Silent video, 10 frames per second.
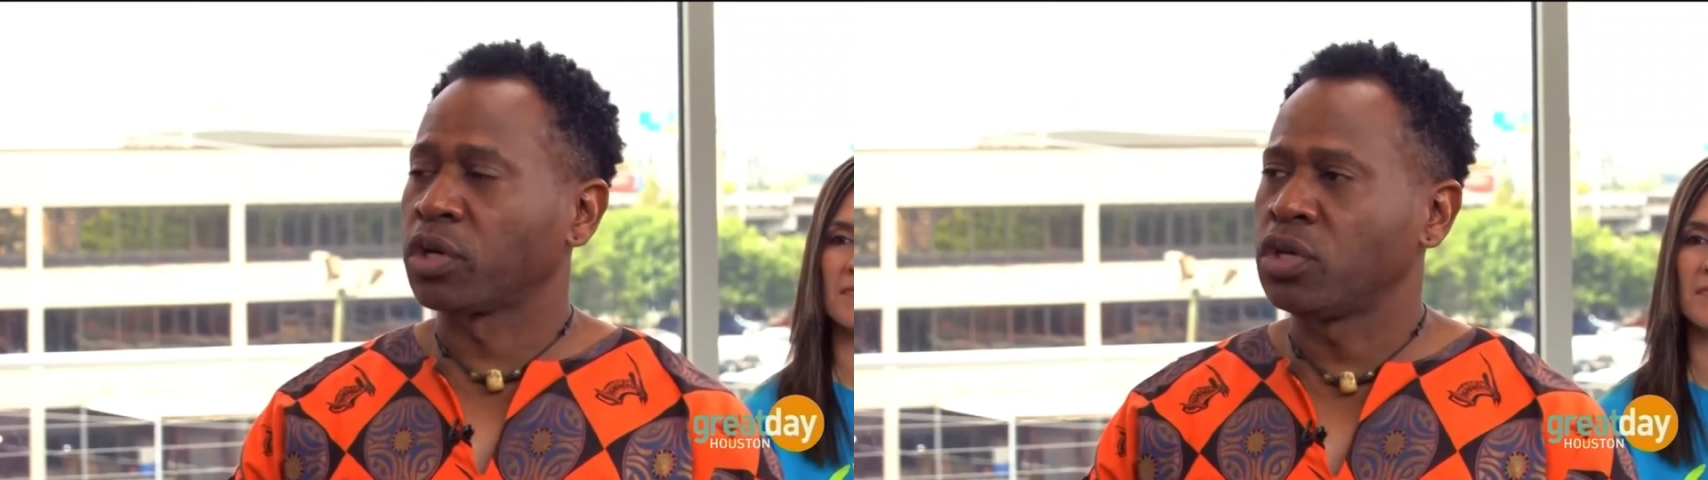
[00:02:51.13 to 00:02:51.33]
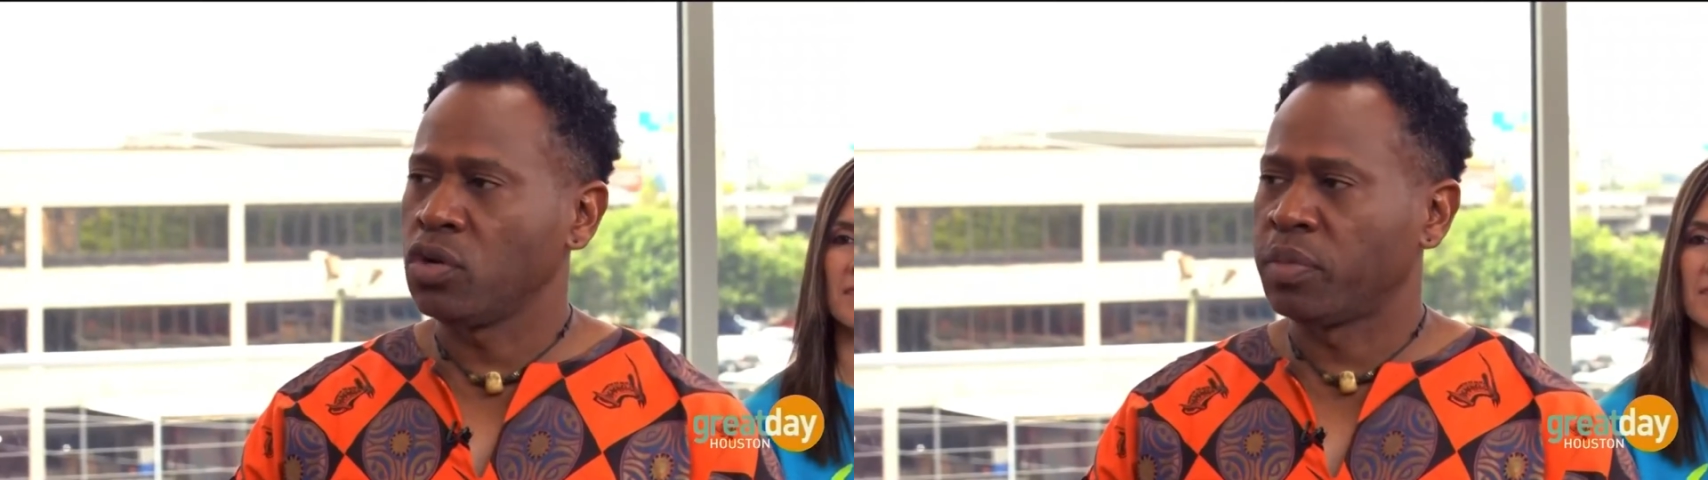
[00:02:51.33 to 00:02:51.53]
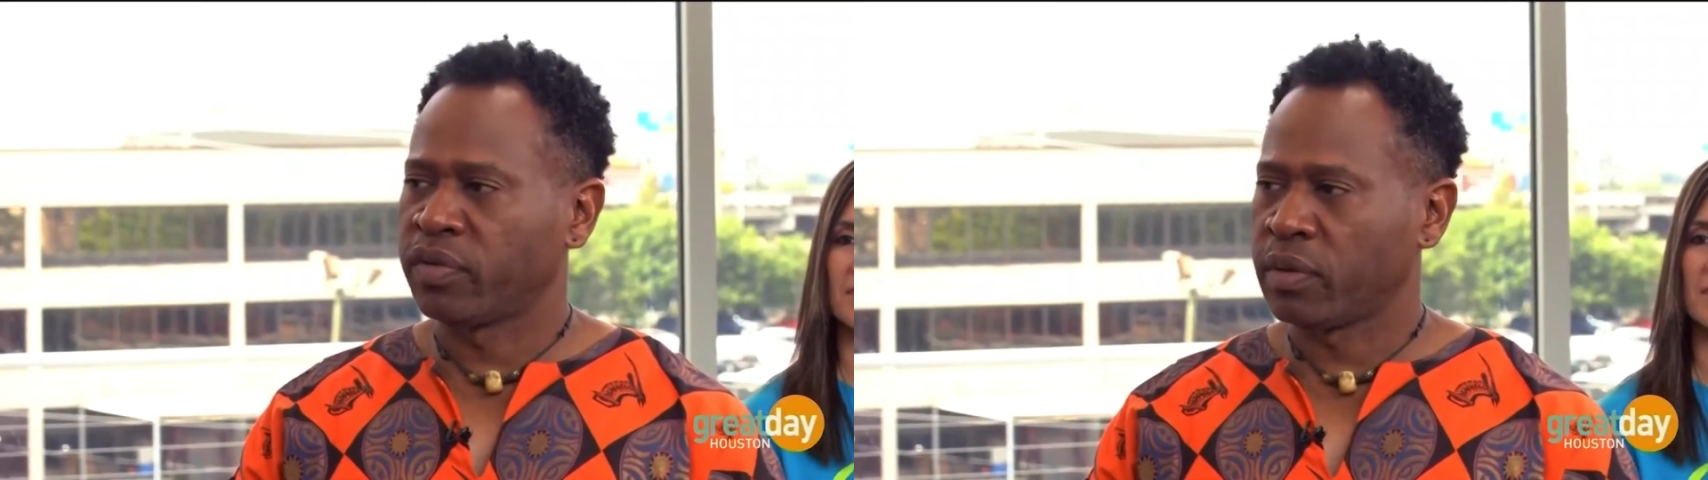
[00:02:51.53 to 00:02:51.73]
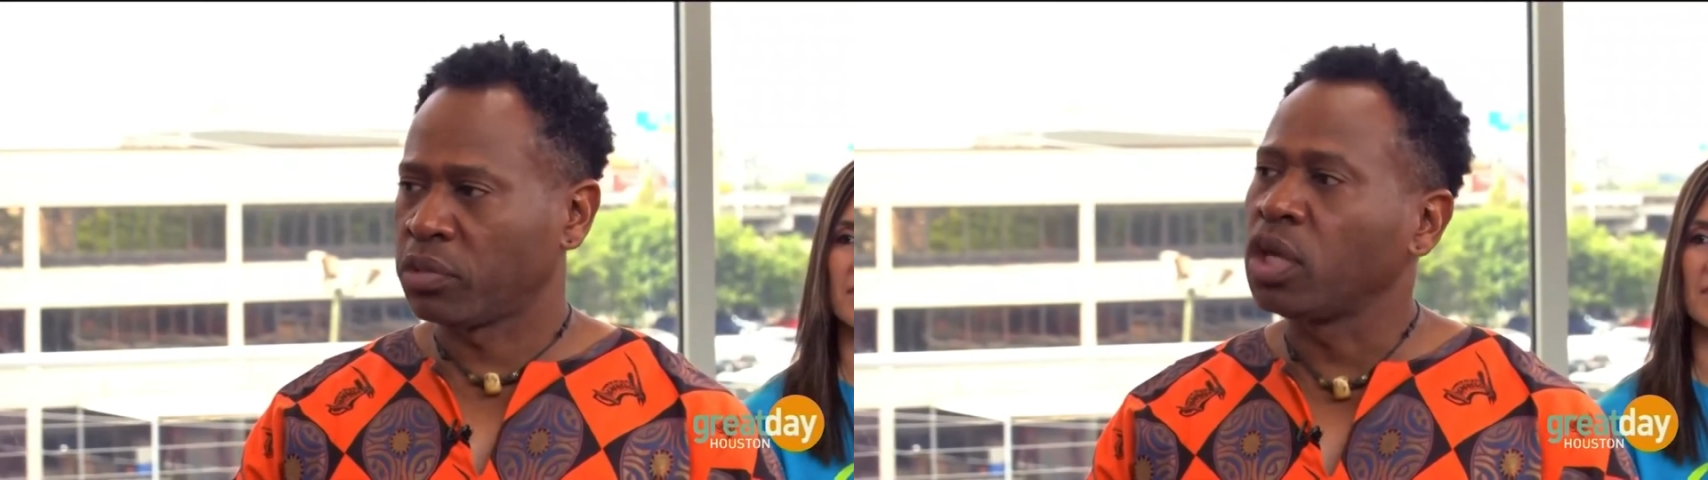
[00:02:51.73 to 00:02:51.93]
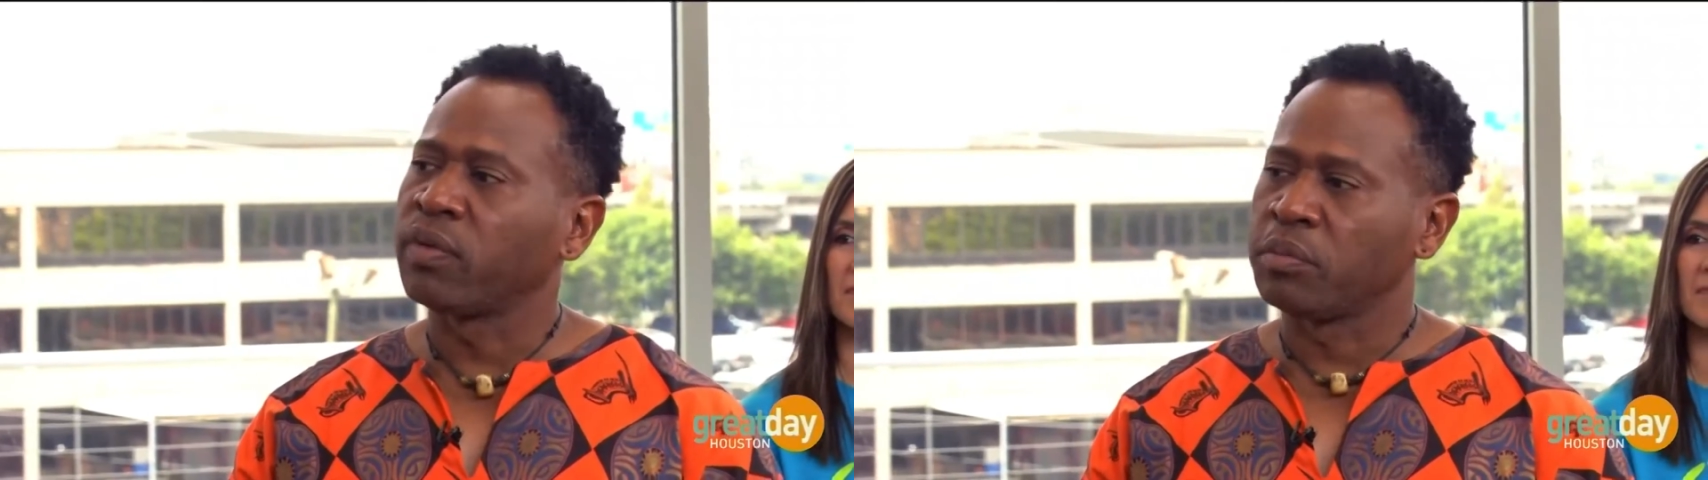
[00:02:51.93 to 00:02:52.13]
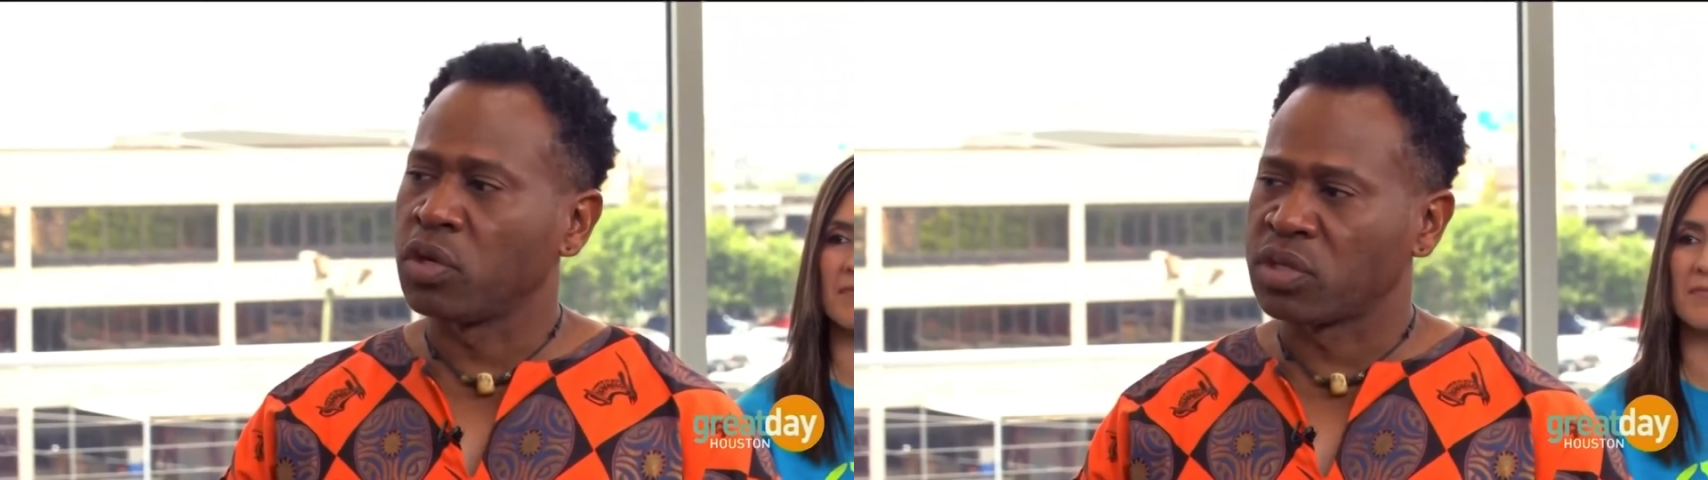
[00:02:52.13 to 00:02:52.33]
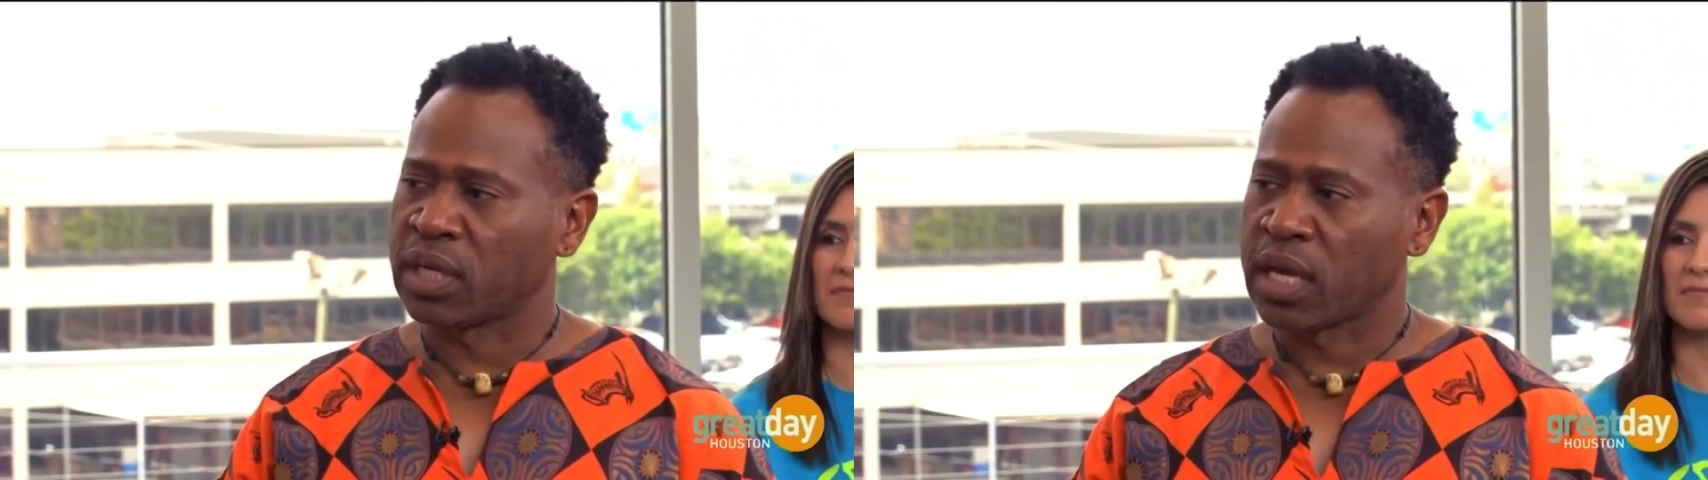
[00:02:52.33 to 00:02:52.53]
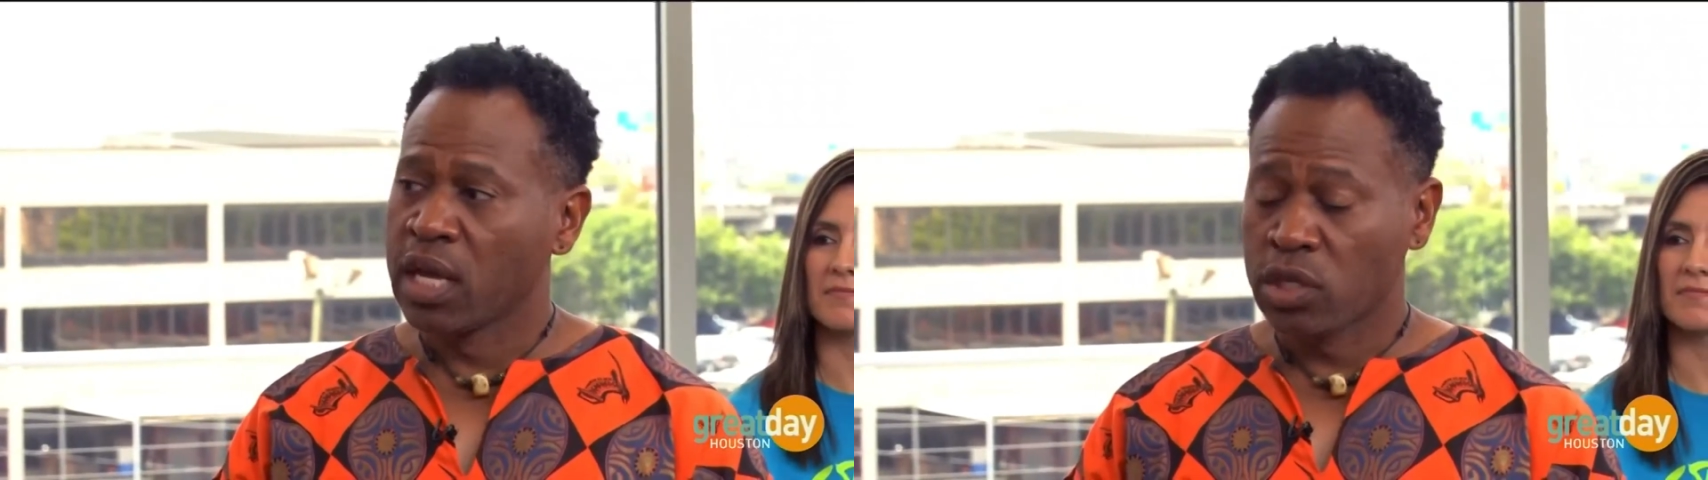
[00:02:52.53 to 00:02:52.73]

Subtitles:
Cuban, from Cuban music.